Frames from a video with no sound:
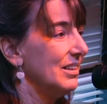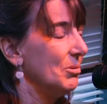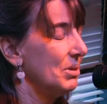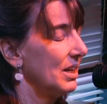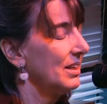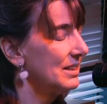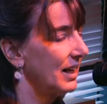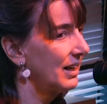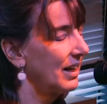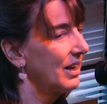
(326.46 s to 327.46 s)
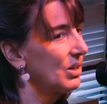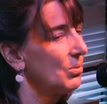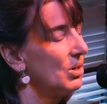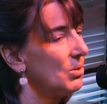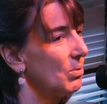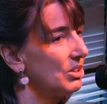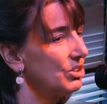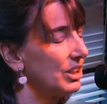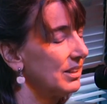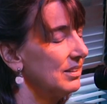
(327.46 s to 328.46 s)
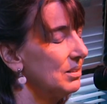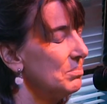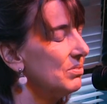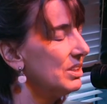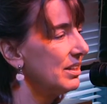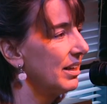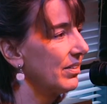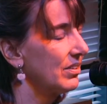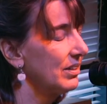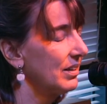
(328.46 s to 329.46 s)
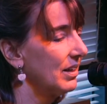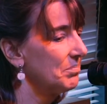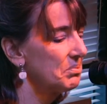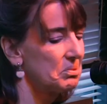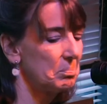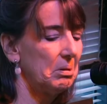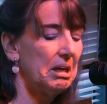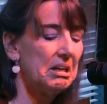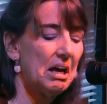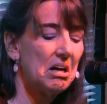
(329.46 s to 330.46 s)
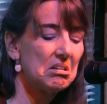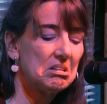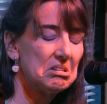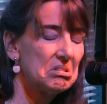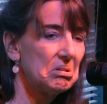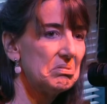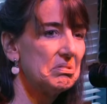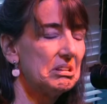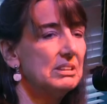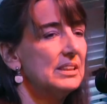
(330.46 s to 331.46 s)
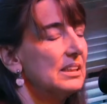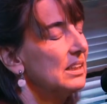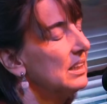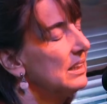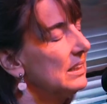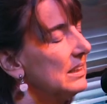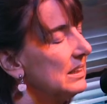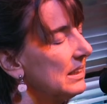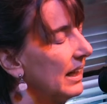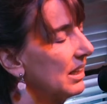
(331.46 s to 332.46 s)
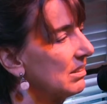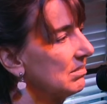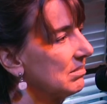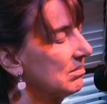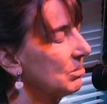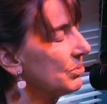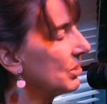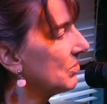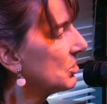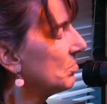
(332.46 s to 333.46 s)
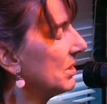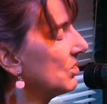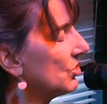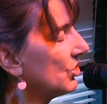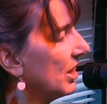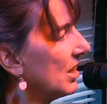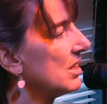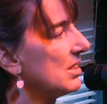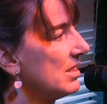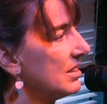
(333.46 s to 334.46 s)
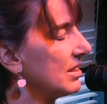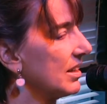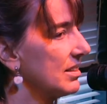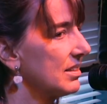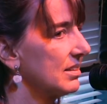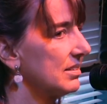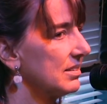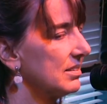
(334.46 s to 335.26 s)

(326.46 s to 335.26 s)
One night, Dan and I are watching a movie together, and I'm splayed out on the sofa. Dan rolls over to me in the chair, and he says,